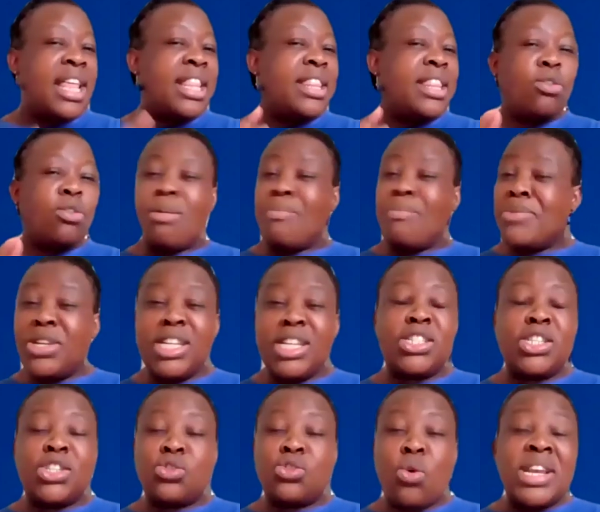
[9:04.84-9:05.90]
The
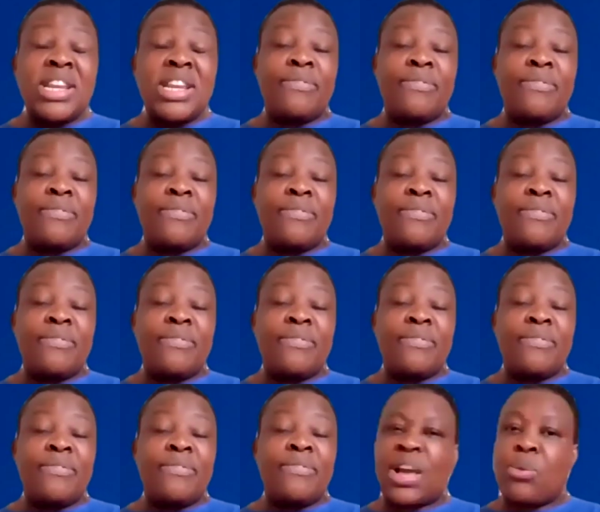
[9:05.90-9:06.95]
community don't even know what
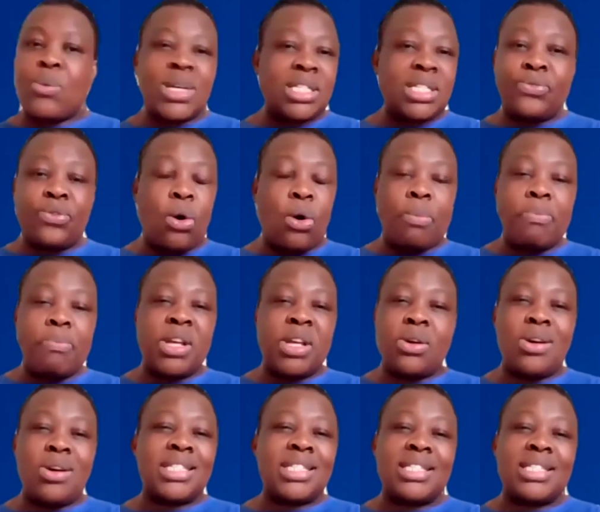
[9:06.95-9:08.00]
this thing was for,
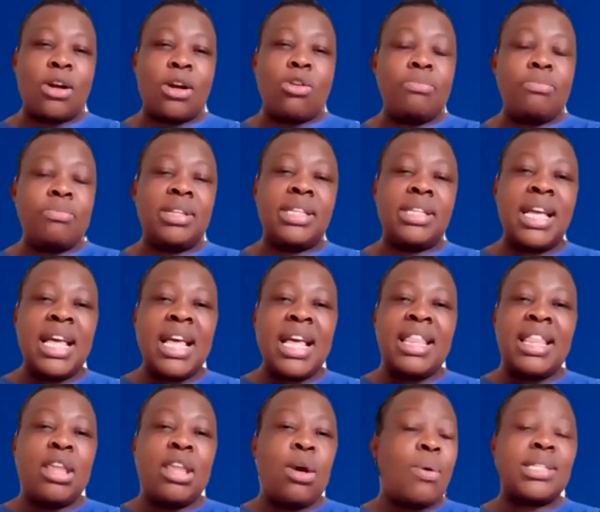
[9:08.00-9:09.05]
because
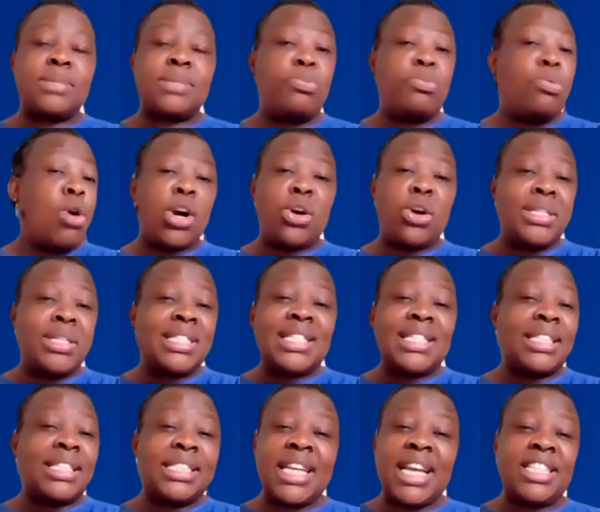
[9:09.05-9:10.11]
there was poor
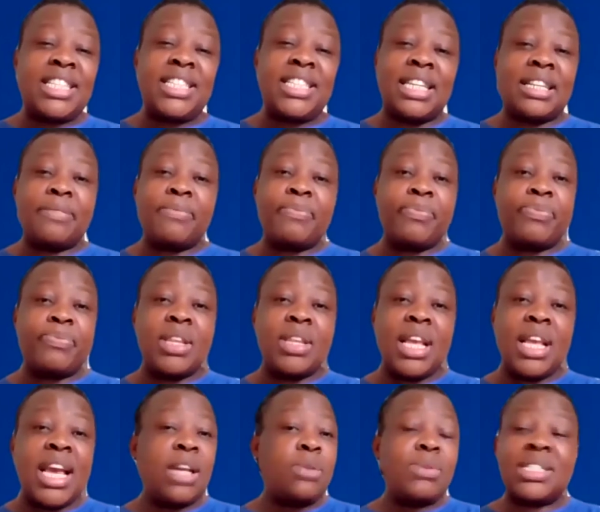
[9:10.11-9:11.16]
consultation.
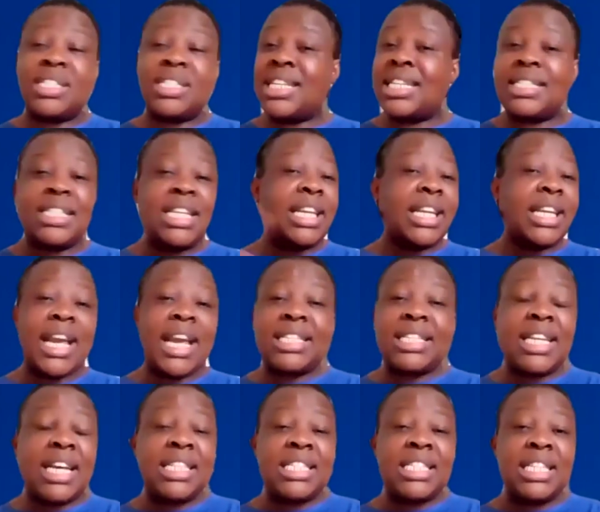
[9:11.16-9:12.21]
It was just
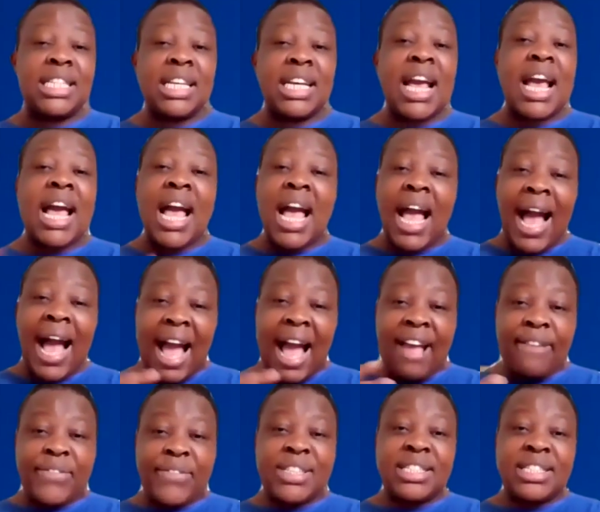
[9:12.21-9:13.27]
erected.
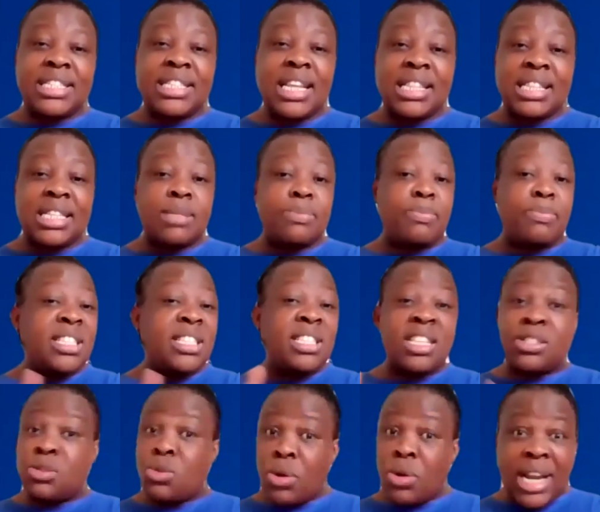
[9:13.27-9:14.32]
I visited this place.
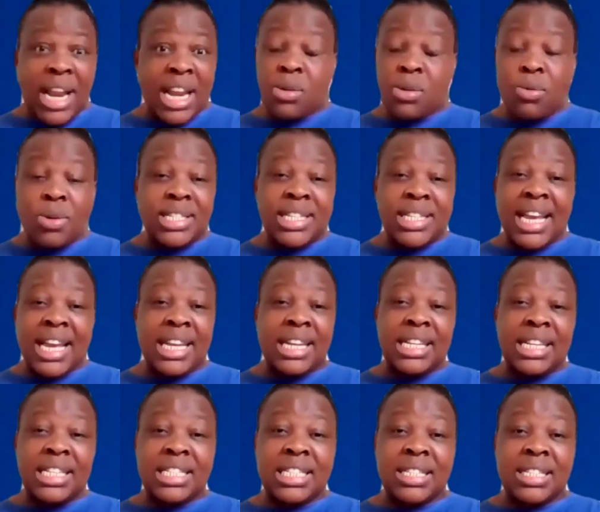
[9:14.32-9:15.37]
There's no running water in
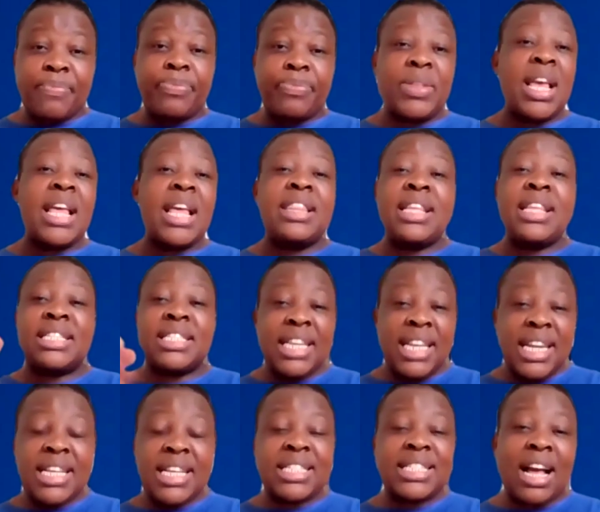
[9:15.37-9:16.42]
it. The
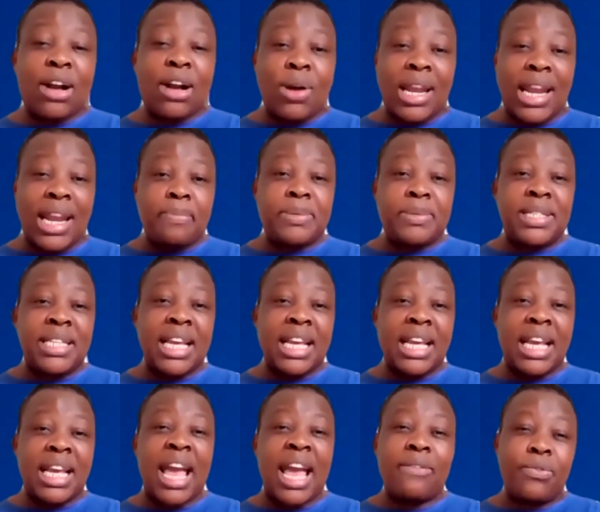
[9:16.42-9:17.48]
ceilings are
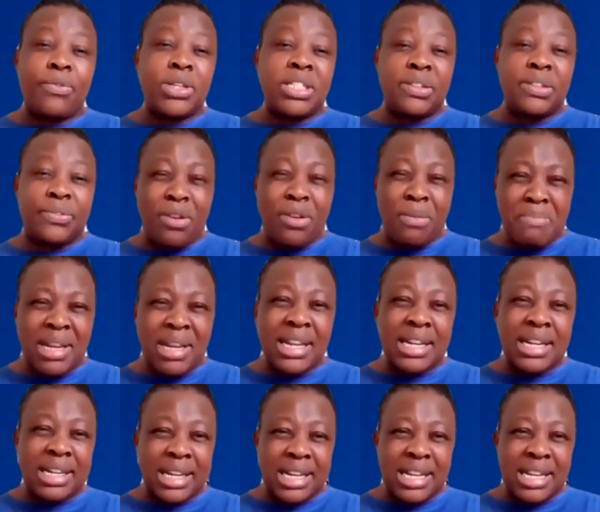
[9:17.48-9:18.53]
collapsing, and 44
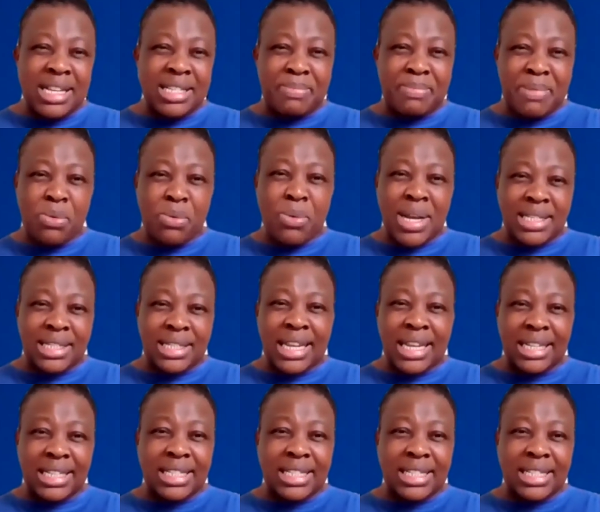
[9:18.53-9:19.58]
million rand has been wasted.